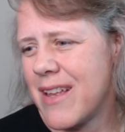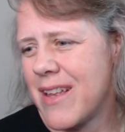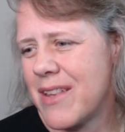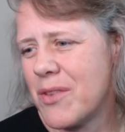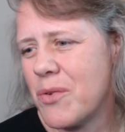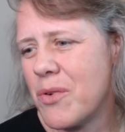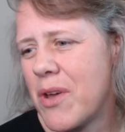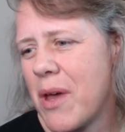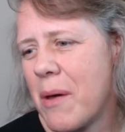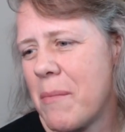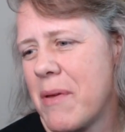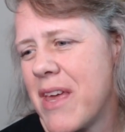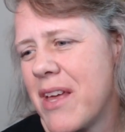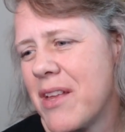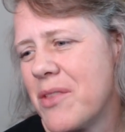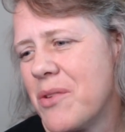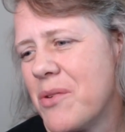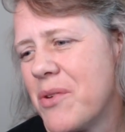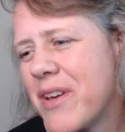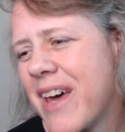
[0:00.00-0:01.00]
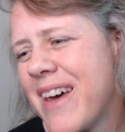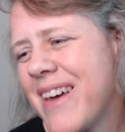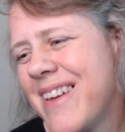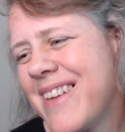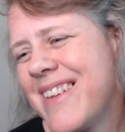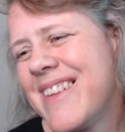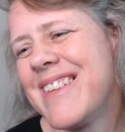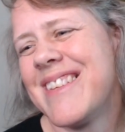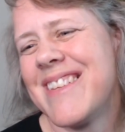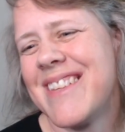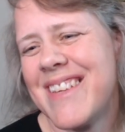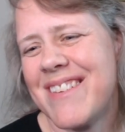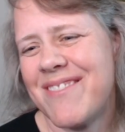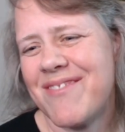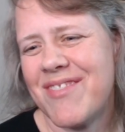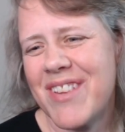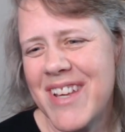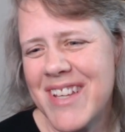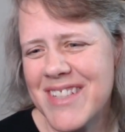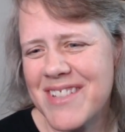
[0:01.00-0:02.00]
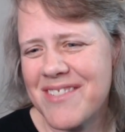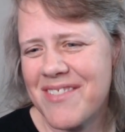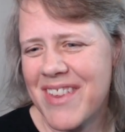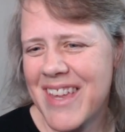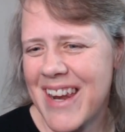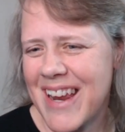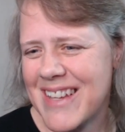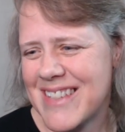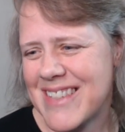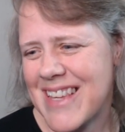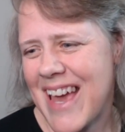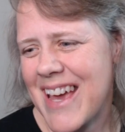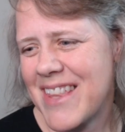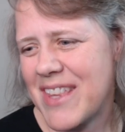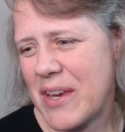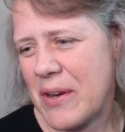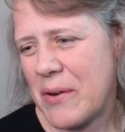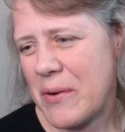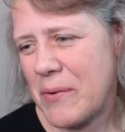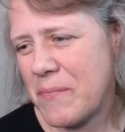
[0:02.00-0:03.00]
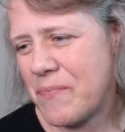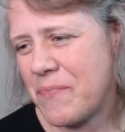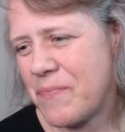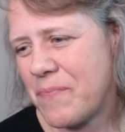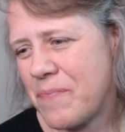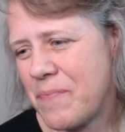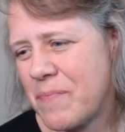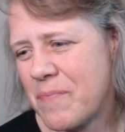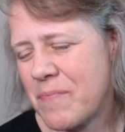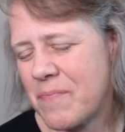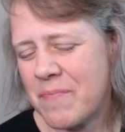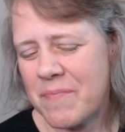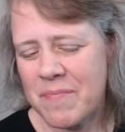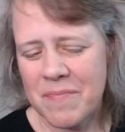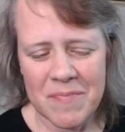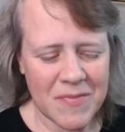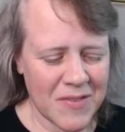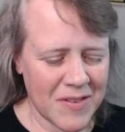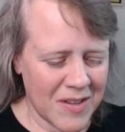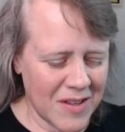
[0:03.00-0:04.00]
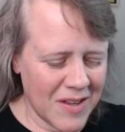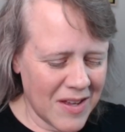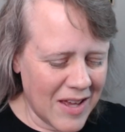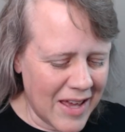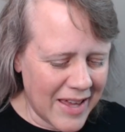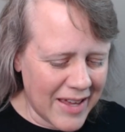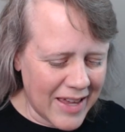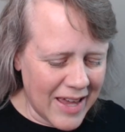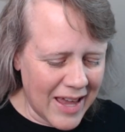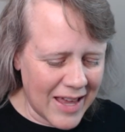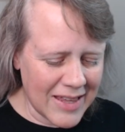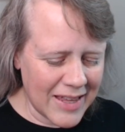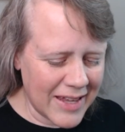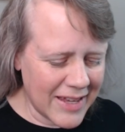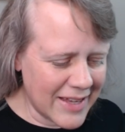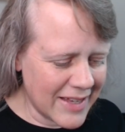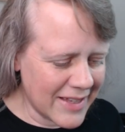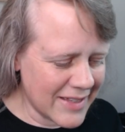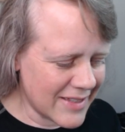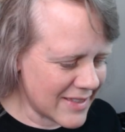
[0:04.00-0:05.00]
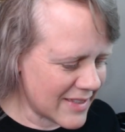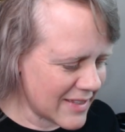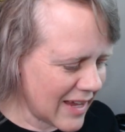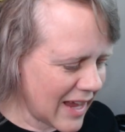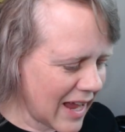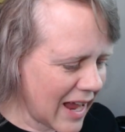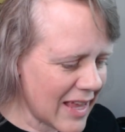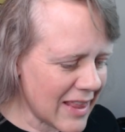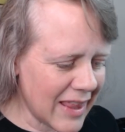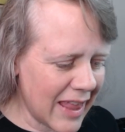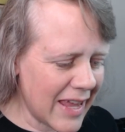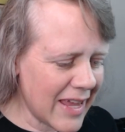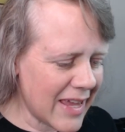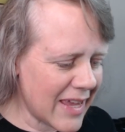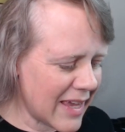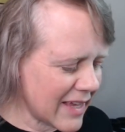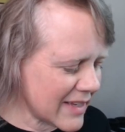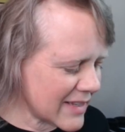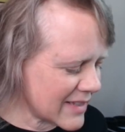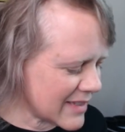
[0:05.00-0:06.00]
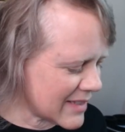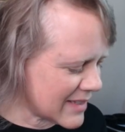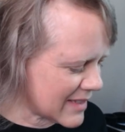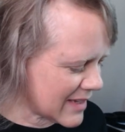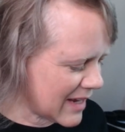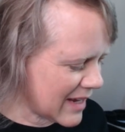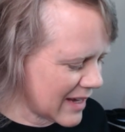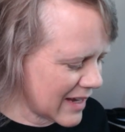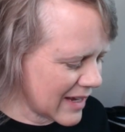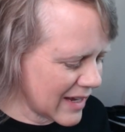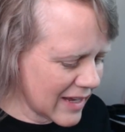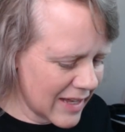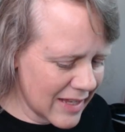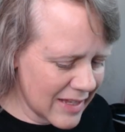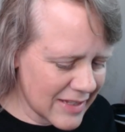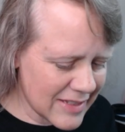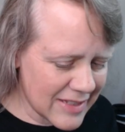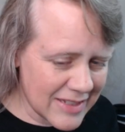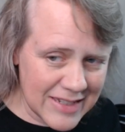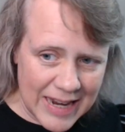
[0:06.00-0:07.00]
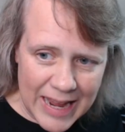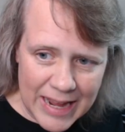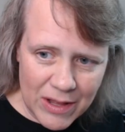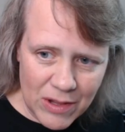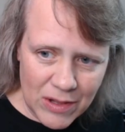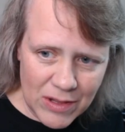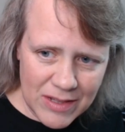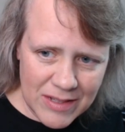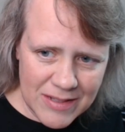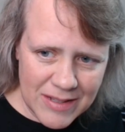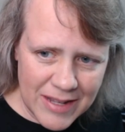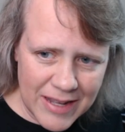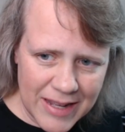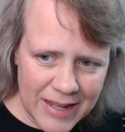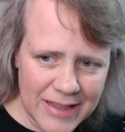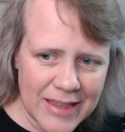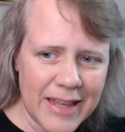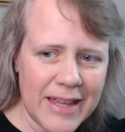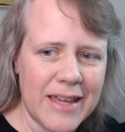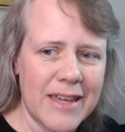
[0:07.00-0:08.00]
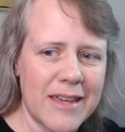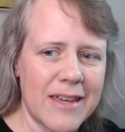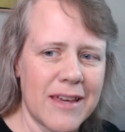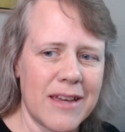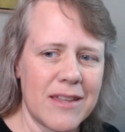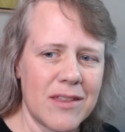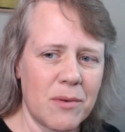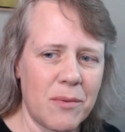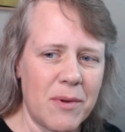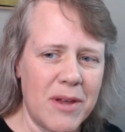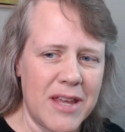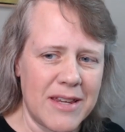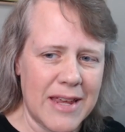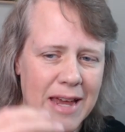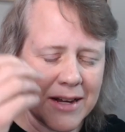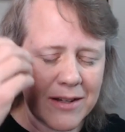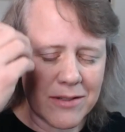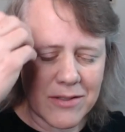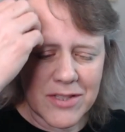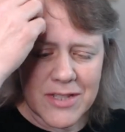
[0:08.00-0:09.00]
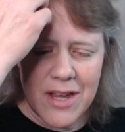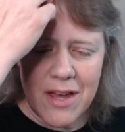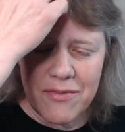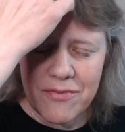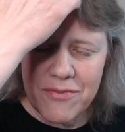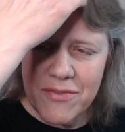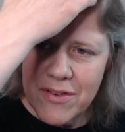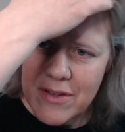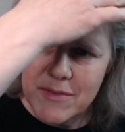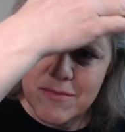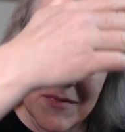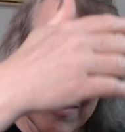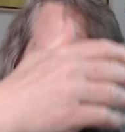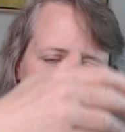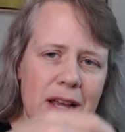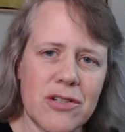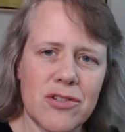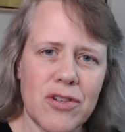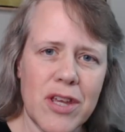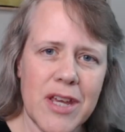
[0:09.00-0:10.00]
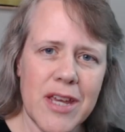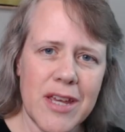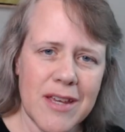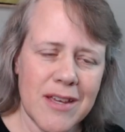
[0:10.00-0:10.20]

Luca being Luca. He's a really nice guy though. Like I like his I like his uh style. I like uh the way he tackles stuff, actually.